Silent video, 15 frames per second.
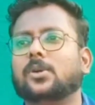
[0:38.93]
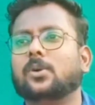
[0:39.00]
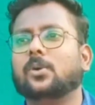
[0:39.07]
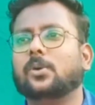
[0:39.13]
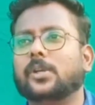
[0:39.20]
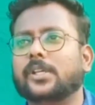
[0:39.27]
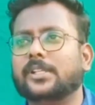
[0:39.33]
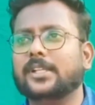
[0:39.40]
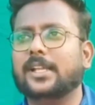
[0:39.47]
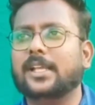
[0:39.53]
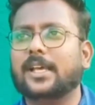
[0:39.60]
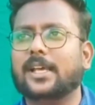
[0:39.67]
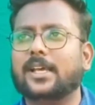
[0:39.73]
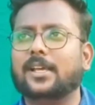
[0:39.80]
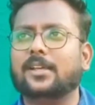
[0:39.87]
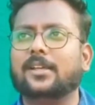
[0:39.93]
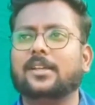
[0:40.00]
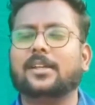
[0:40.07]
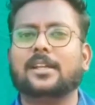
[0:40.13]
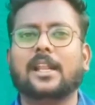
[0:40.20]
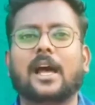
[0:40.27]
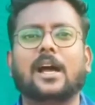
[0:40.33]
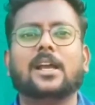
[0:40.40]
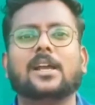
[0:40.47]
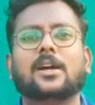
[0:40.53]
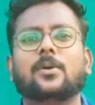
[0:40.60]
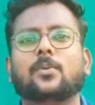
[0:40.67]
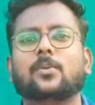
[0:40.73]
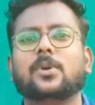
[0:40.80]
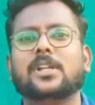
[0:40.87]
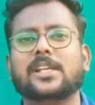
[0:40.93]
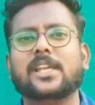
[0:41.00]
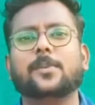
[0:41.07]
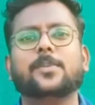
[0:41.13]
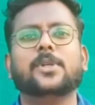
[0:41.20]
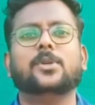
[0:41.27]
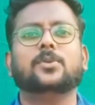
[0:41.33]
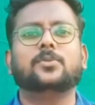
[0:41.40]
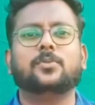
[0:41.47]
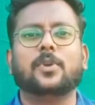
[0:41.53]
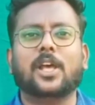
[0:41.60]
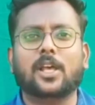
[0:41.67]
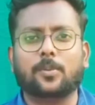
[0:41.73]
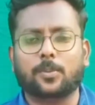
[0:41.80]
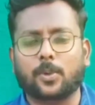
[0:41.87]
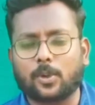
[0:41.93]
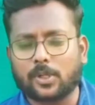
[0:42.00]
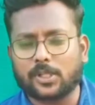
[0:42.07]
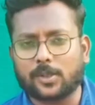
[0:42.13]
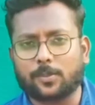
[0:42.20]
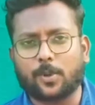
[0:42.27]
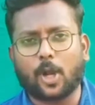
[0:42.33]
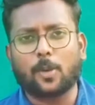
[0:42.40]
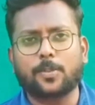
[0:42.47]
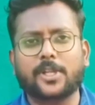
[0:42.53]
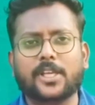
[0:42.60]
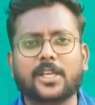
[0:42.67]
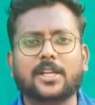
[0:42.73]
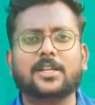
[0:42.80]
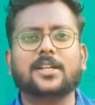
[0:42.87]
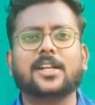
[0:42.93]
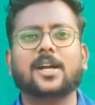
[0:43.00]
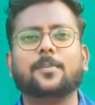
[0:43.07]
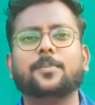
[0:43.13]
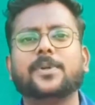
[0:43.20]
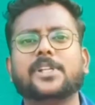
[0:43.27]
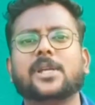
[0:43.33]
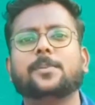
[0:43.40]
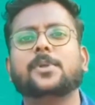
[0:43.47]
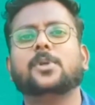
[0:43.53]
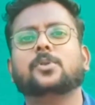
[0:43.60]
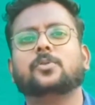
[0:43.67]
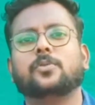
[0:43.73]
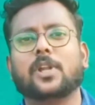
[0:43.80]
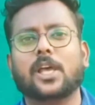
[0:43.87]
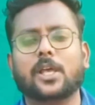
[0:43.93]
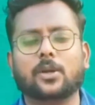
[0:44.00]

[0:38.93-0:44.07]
this is how useful the PropTiger company is useful.